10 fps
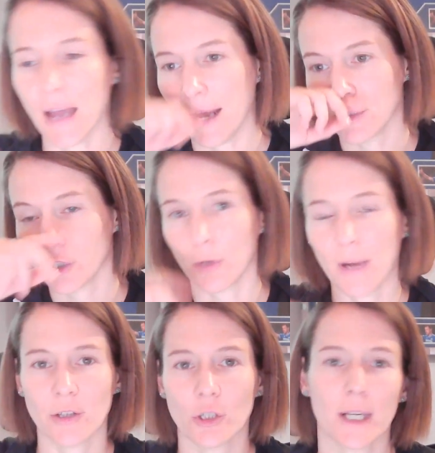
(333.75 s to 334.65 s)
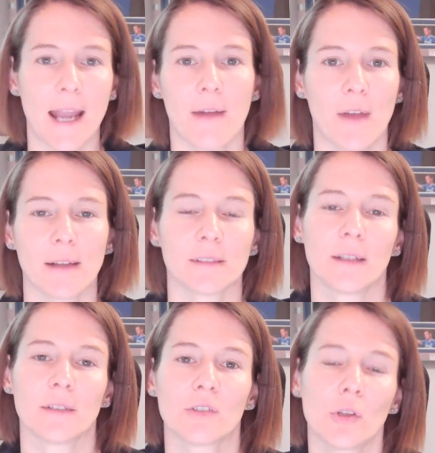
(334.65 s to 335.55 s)
that don't actually have
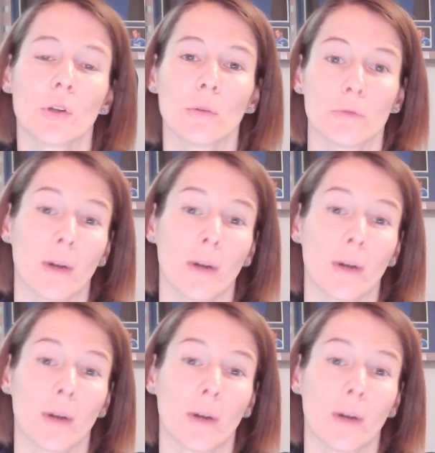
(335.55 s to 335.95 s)
access to